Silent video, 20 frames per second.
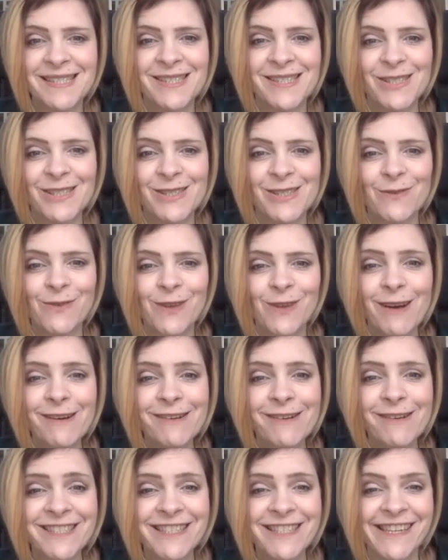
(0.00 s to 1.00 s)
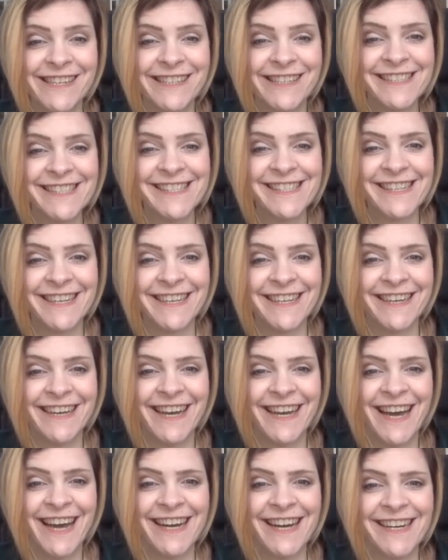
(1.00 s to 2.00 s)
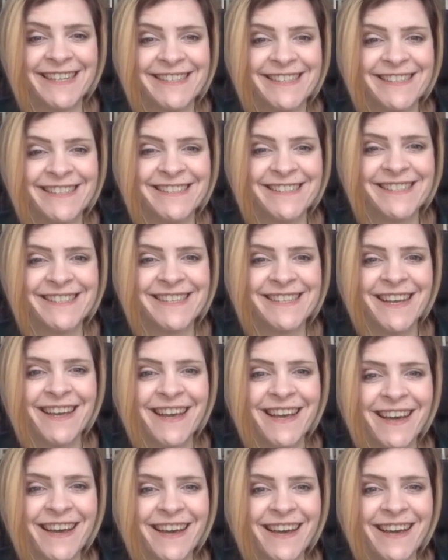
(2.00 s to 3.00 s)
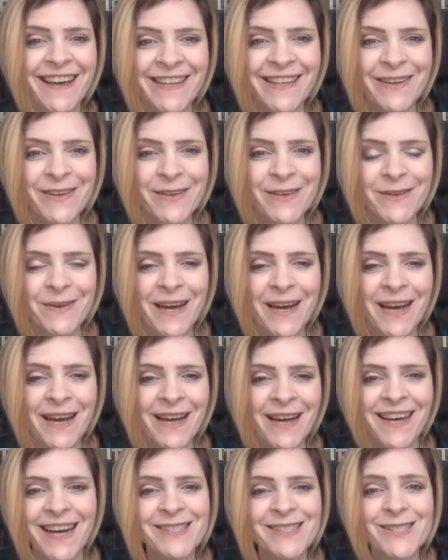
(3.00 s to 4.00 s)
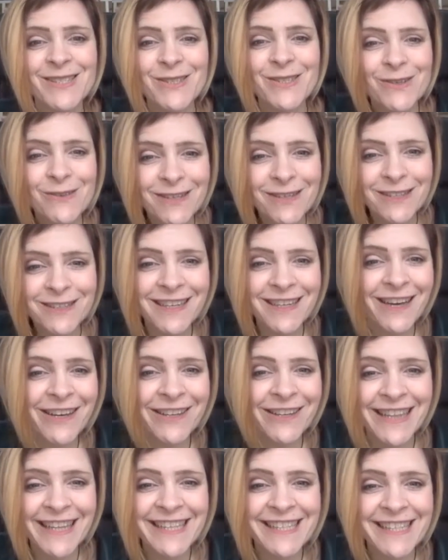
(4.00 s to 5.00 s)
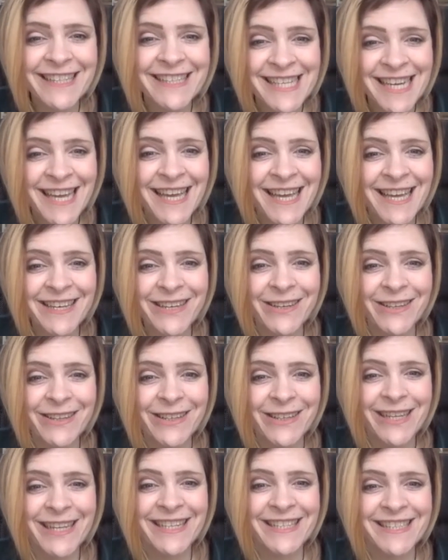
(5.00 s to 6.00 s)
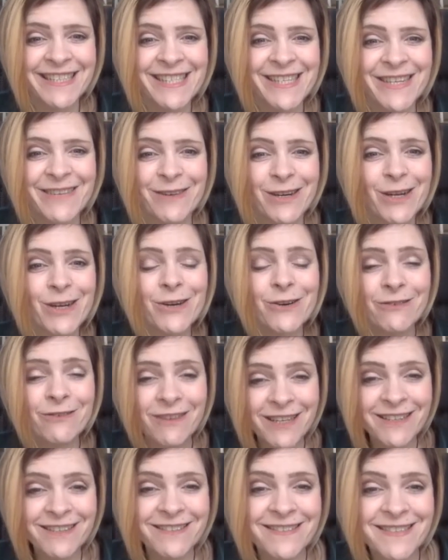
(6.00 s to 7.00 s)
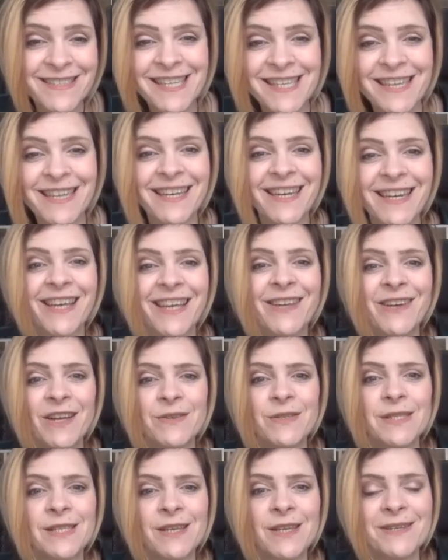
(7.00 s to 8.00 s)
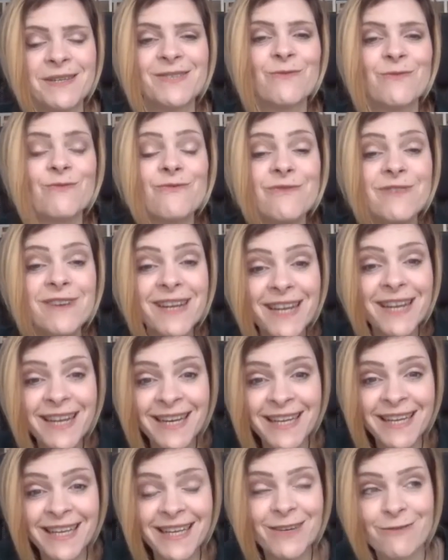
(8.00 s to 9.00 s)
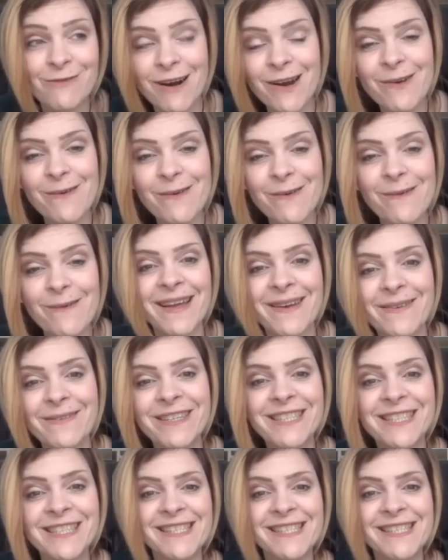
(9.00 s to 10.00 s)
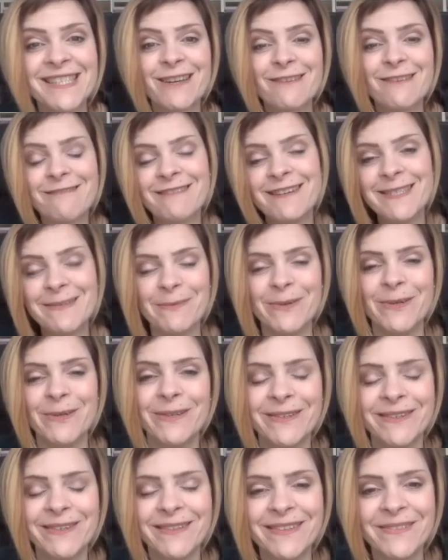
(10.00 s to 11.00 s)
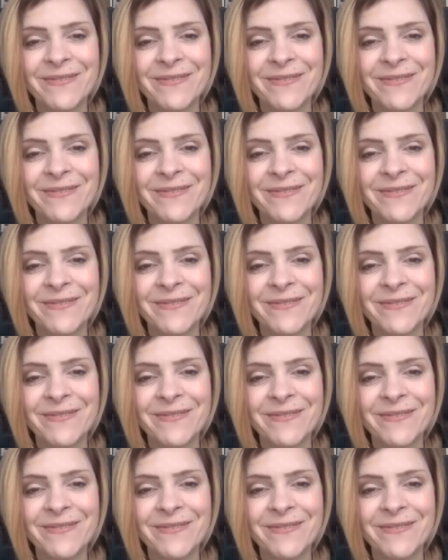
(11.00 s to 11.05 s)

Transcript: just flourishing, isn't it? And I saw on LinkedIn you're looking to recruit, and so really growing, which is incredible.